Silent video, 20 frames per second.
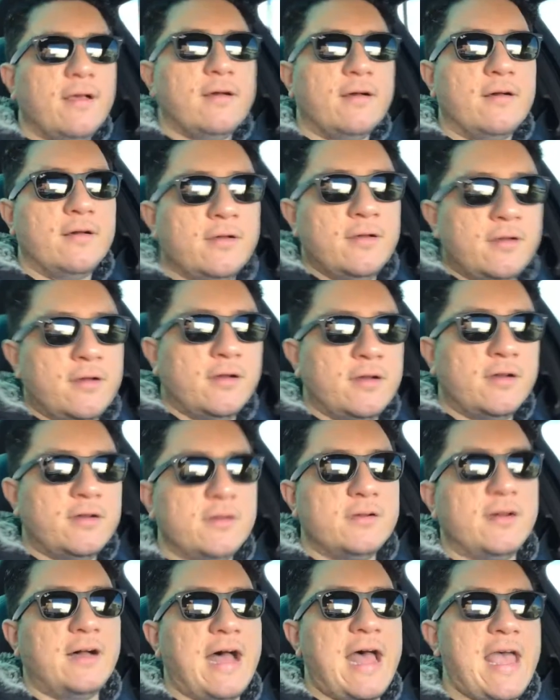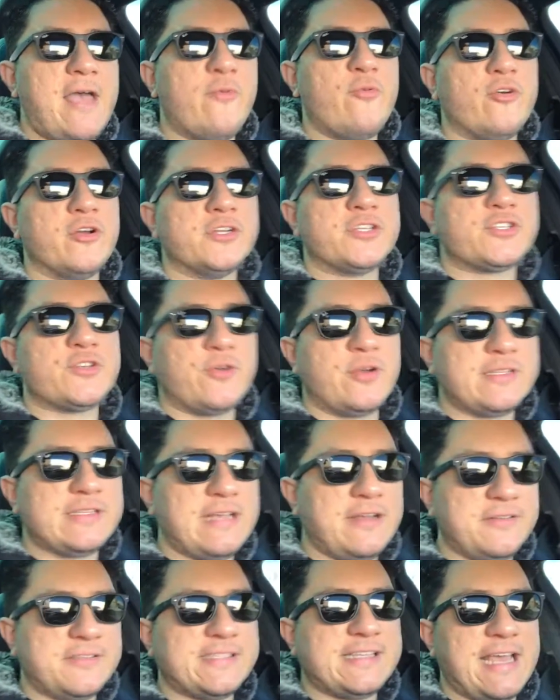Oh, I wore shorts
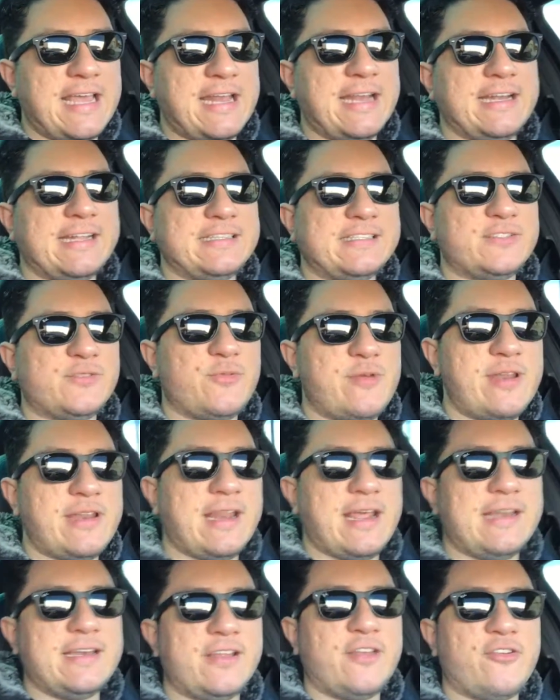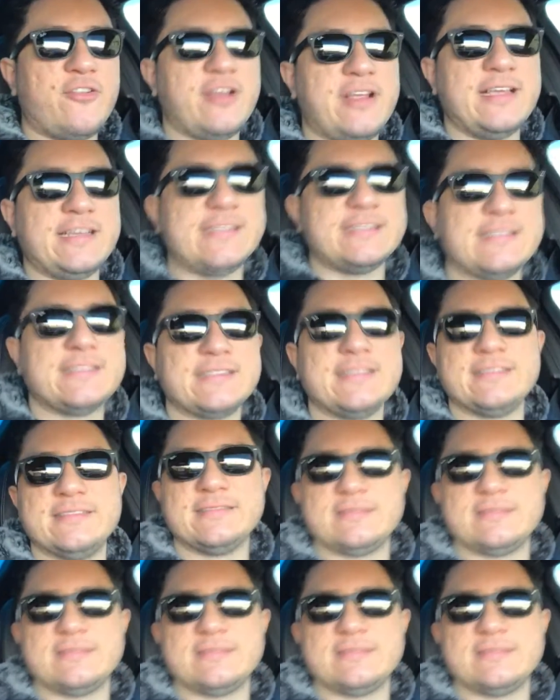outside and it's 29 degrees.